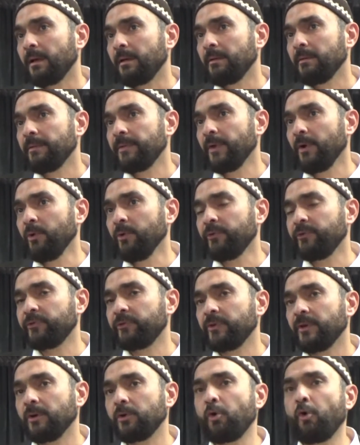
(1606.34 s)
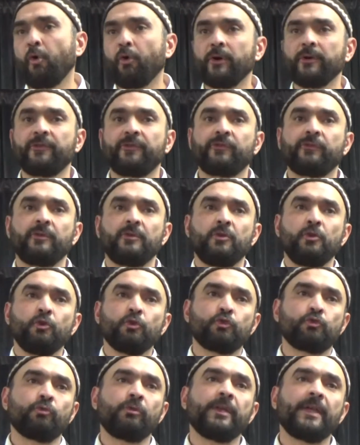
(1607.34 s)
those courts
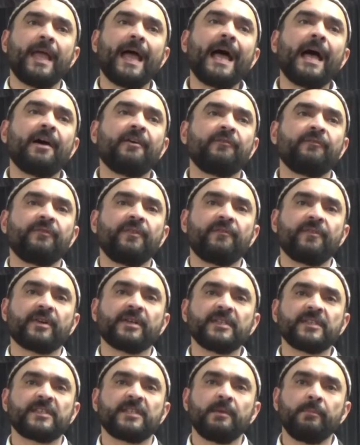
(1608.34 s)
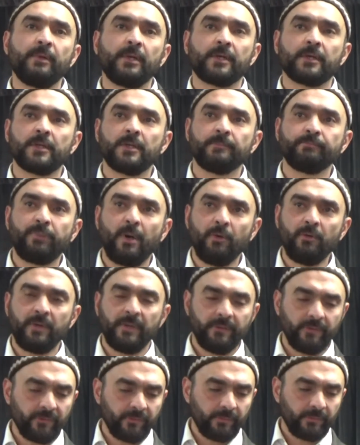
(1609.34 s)
usually have very similar
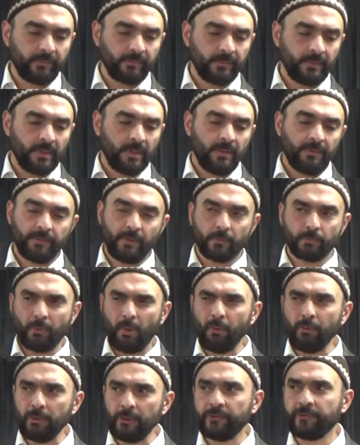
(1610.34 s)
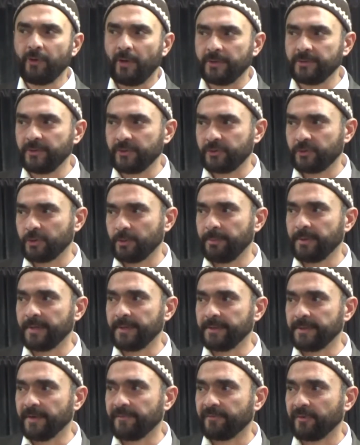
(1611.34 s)
components, the roles are
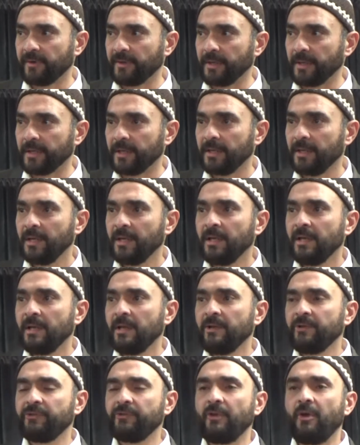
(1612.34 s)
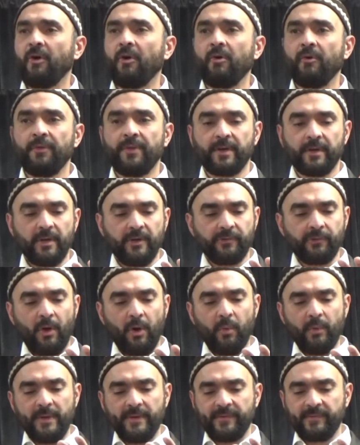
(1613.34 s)
distributed differently. So there is
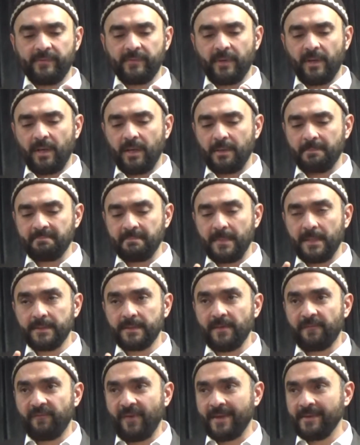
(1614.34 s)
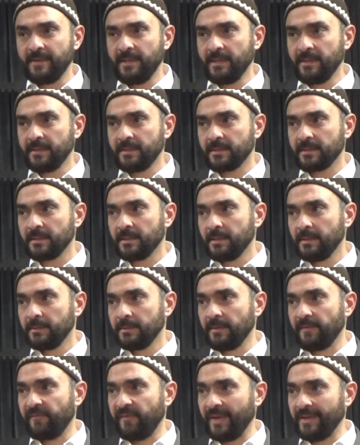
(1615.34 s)
always defendant,
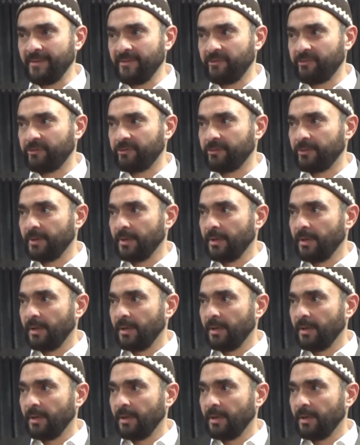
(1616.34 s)
defense,